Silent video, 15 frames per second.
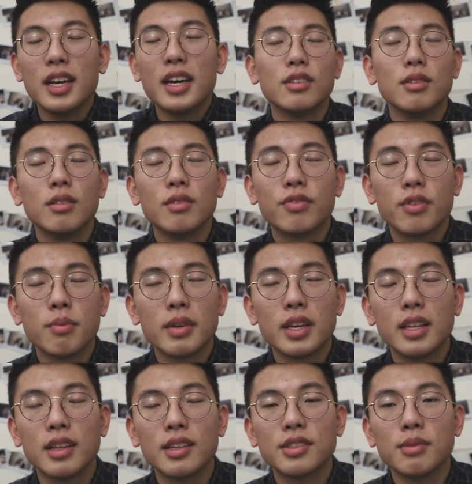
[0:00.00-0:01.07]
So for
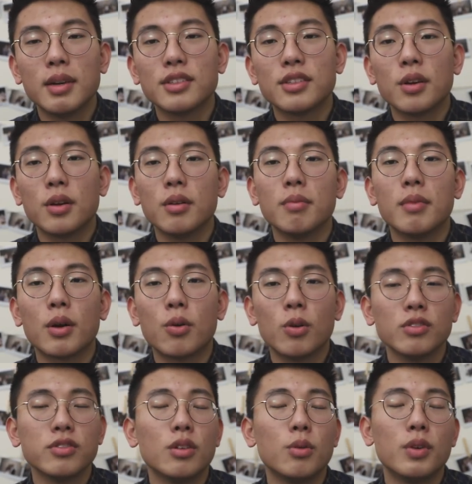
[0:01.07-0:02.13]
me this semester, my
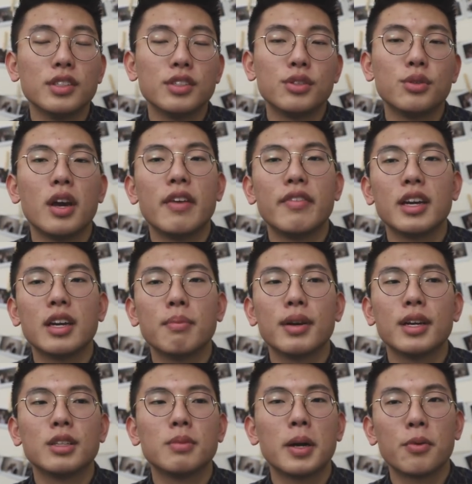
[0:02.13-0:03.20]
course load wasn't too heavy
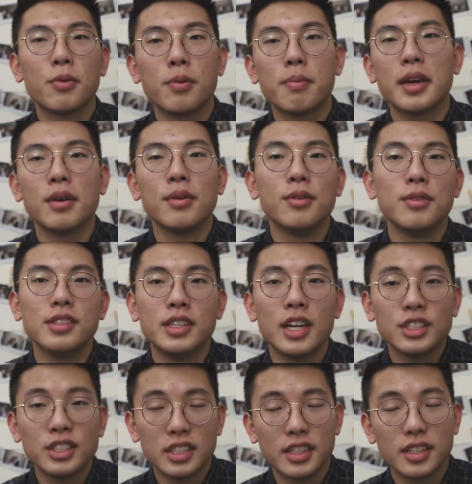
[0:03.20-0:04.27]
compared to my roommate who's an
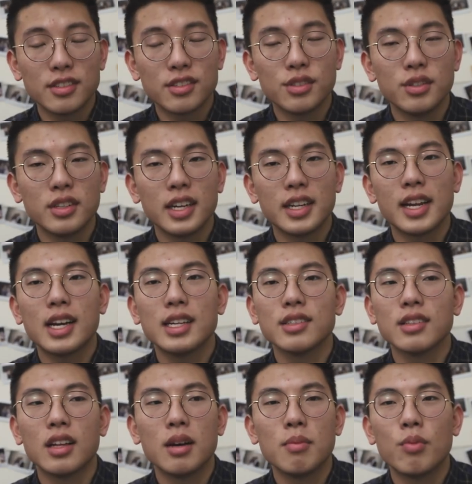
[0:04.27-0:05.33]
engineering student and has
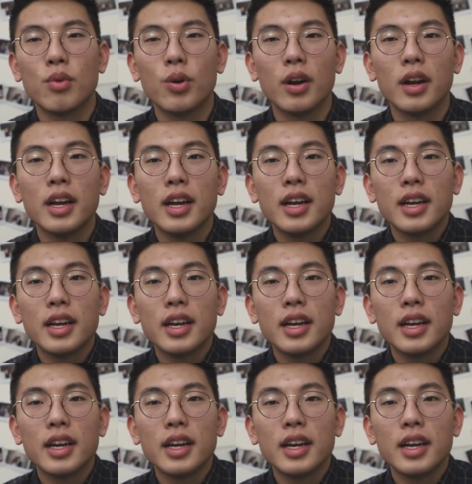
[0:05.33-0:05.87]
a lot more,